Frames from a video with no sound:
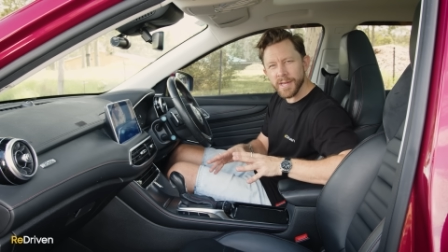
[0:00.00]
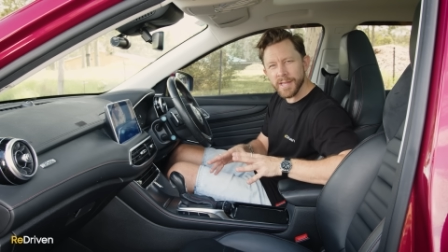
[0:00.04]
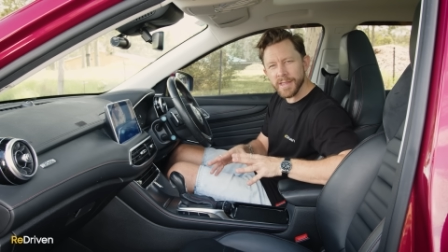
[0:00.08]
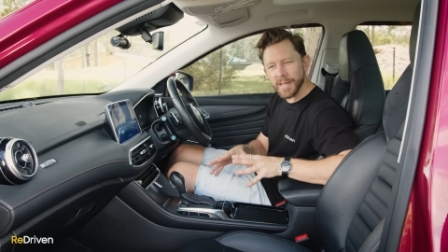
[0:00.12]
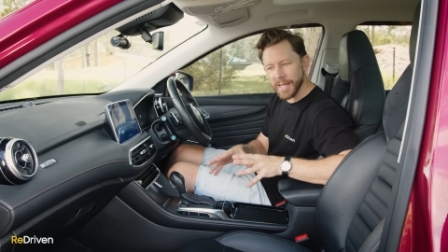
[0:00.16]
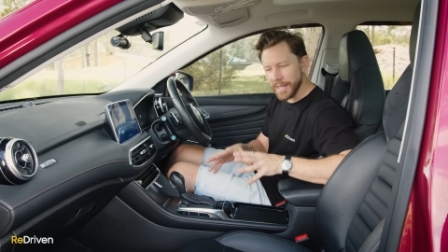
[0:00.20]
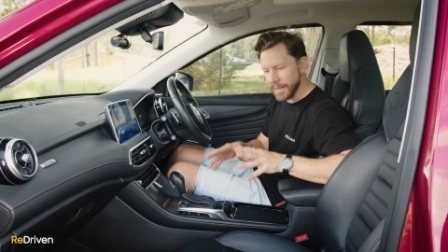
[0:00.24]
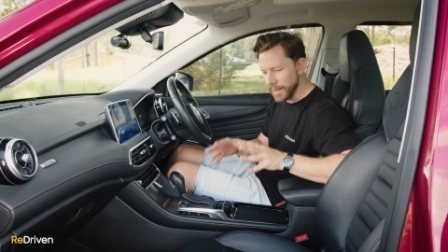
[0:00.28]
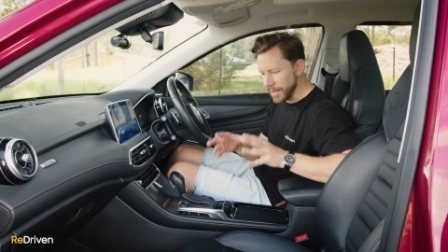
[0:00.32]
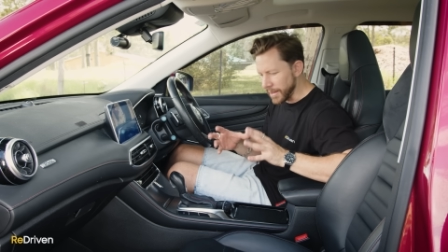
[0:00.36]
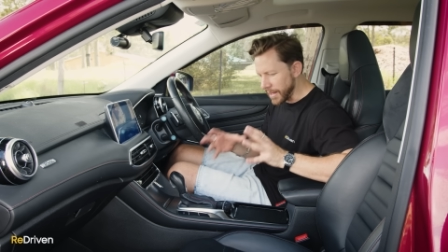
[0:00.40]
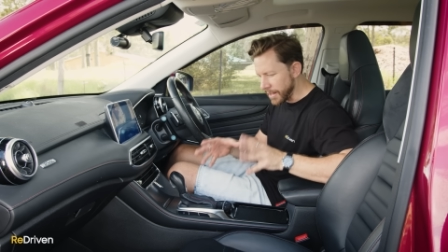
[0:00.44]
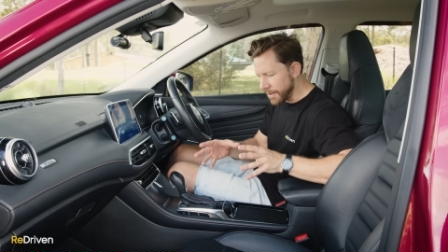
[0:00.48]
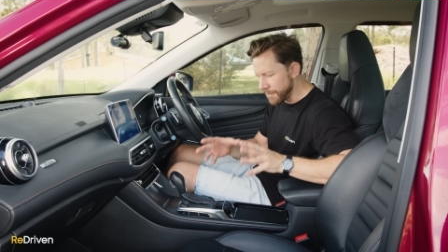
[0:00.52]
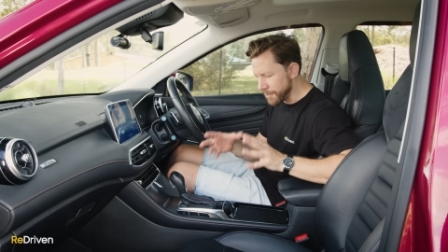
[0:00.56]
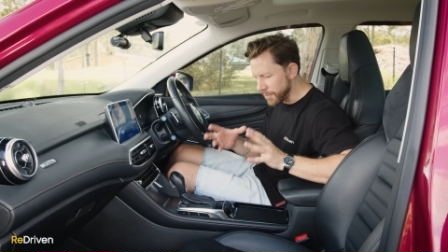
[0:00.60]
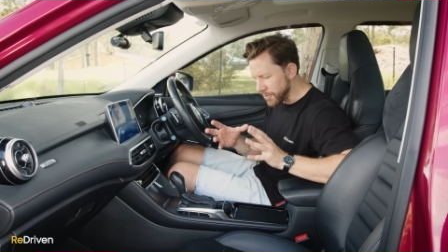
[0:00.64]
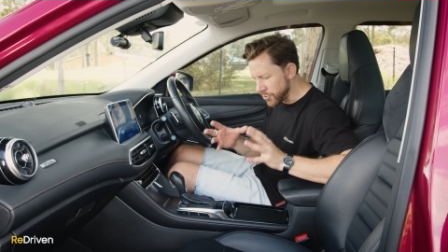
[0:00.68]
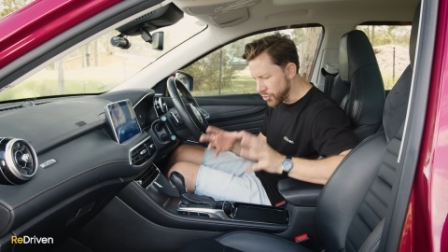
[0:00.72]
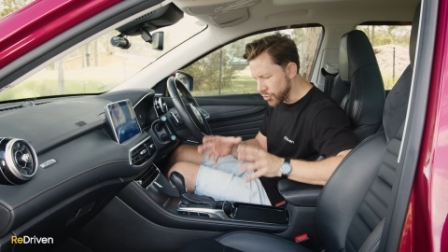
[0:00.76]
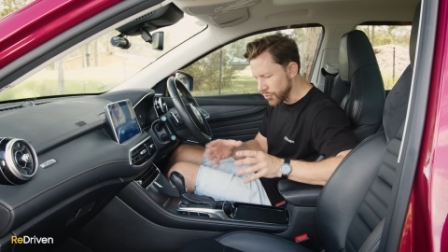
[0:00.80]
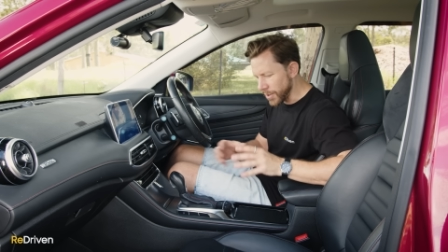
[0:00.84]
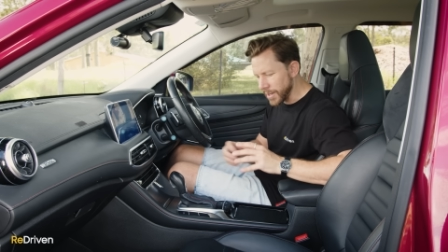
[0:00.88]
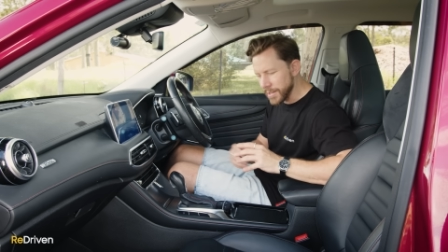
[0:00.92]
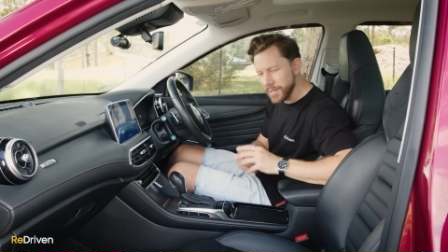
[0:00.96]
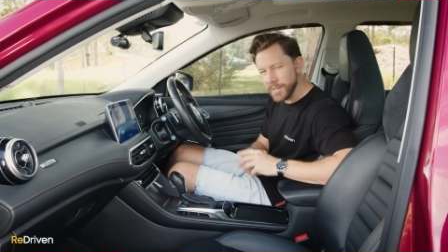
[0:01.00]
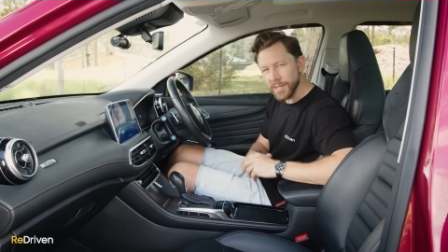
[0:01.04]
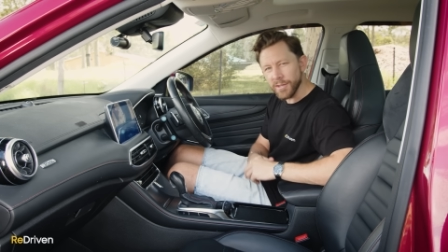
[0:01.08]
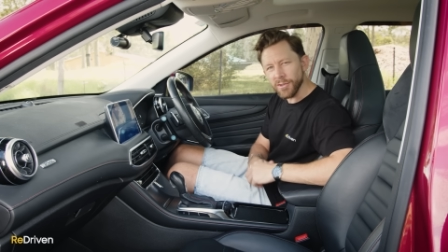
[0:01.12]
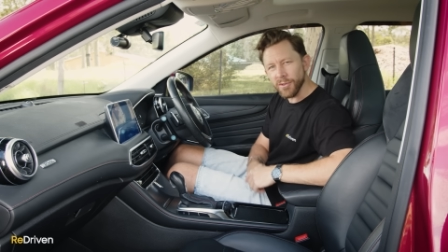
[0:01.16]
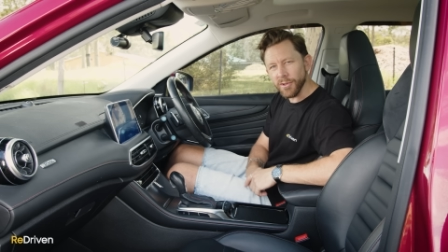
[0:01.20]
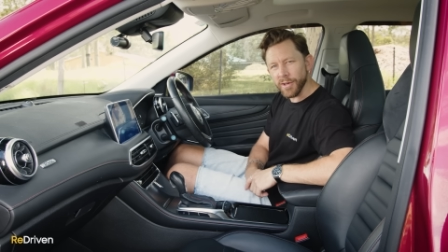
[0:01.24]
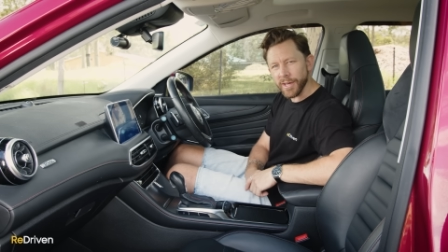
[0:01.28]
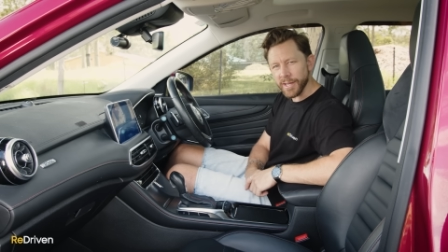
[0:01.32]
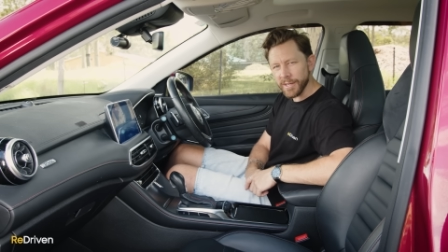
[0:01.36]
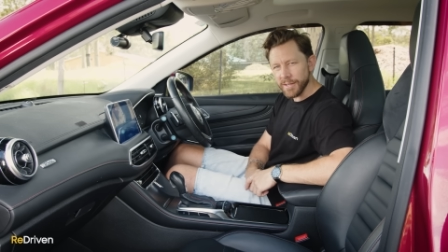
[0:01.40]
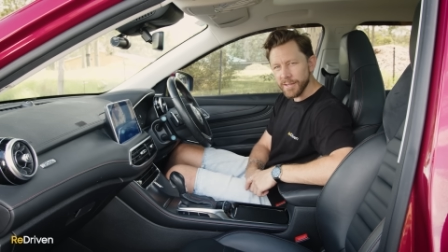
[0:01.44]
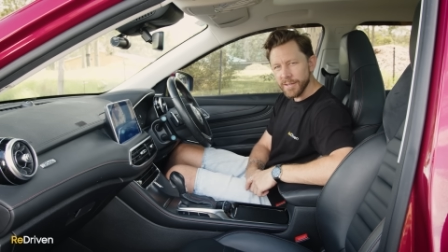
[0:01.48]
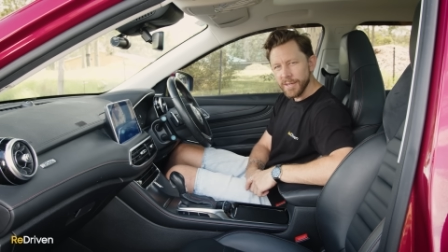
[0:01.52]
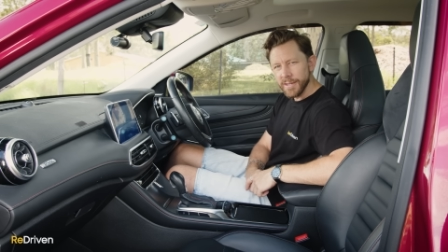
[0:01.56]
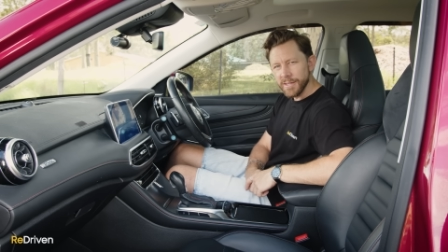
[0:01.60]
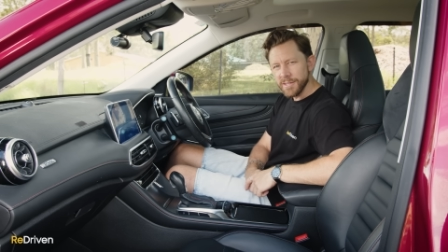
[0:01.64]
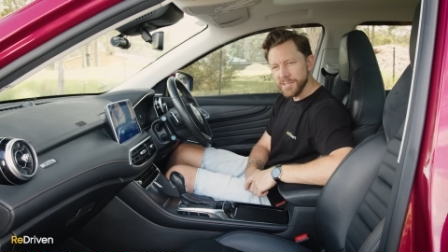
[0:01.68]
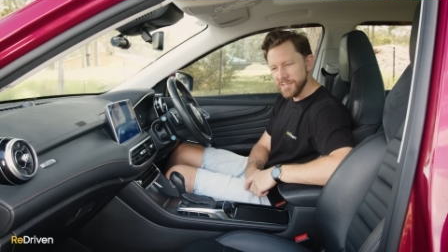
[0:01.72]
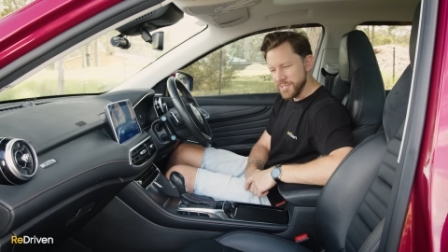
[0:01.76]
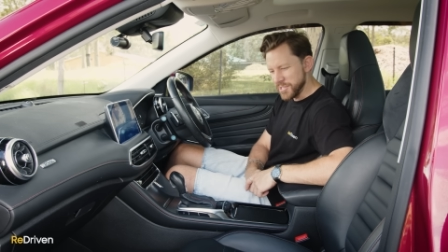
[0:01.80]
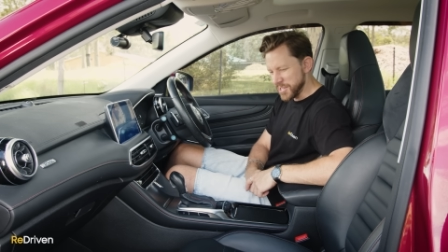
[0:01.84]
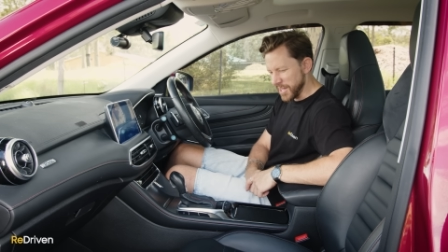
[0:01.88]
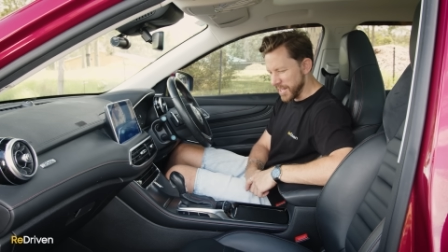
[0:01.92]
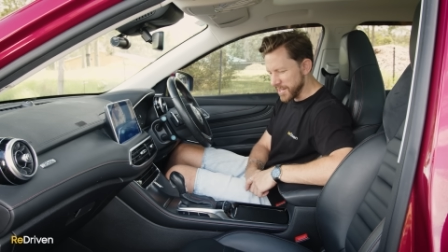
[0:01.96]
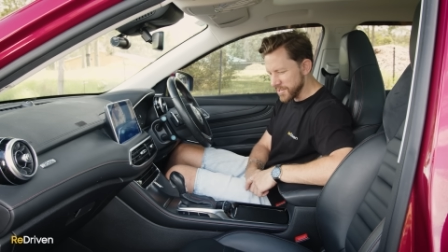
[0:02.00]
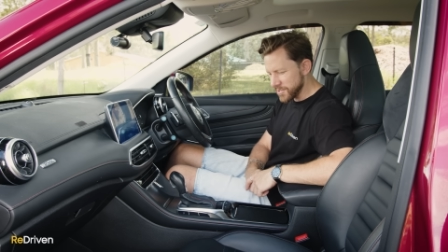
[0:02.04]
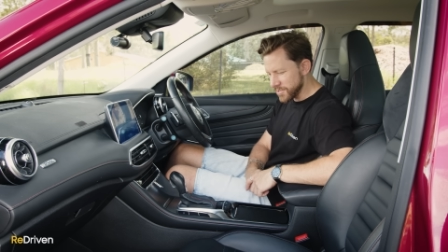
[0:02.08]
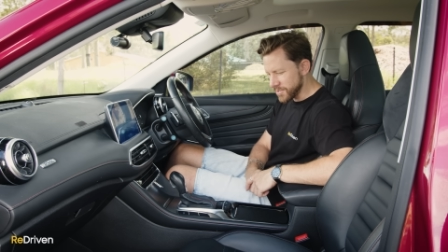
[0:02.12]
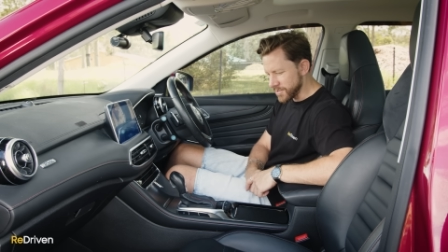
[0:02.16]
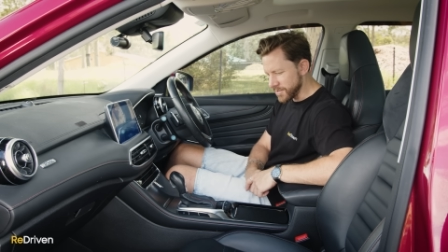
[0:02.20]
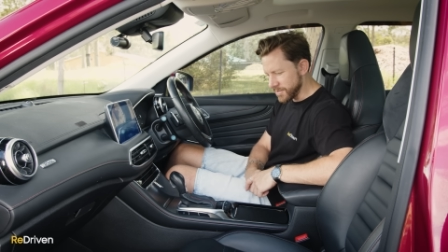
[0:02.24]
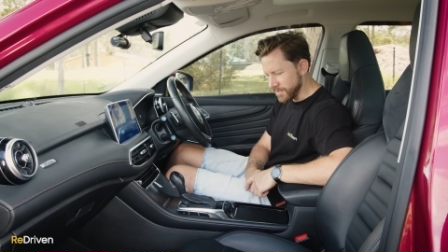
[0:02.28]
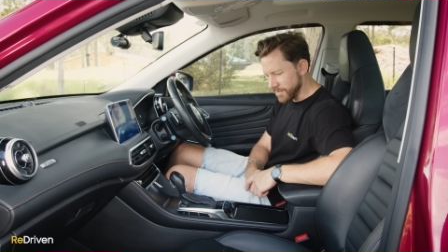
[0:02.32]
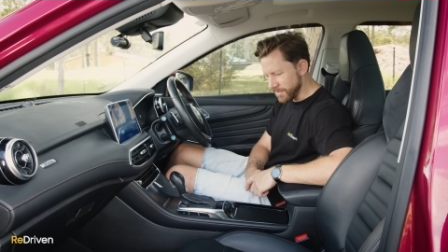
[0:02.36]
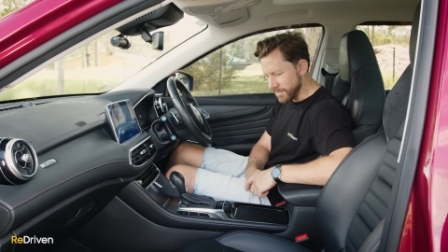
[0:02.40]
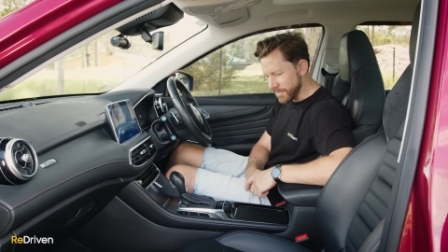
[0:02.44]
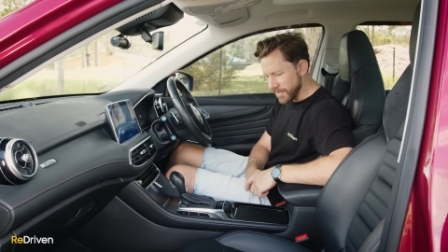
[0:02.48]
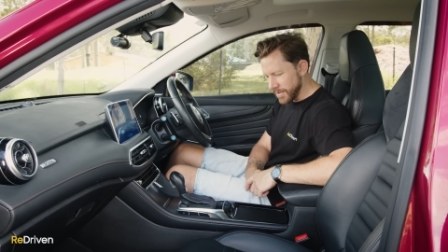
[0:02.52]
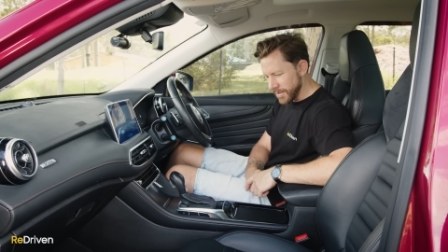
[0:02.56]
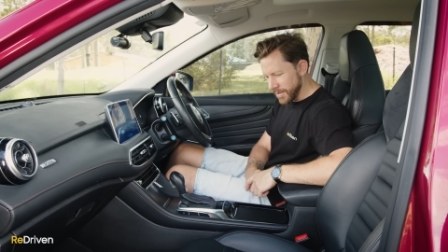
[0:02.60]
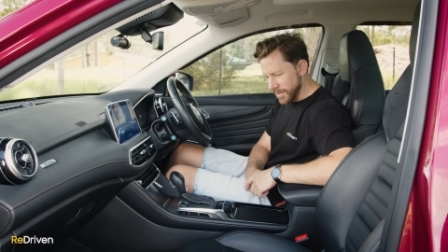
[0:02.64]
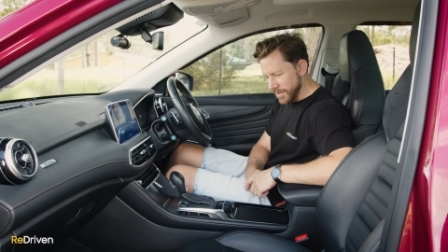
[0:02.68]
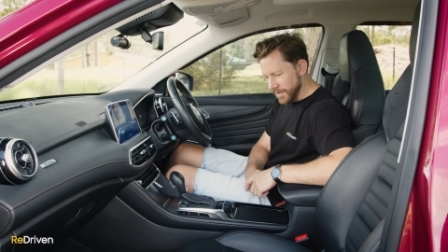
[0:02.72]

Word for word: and they love attracting like dust and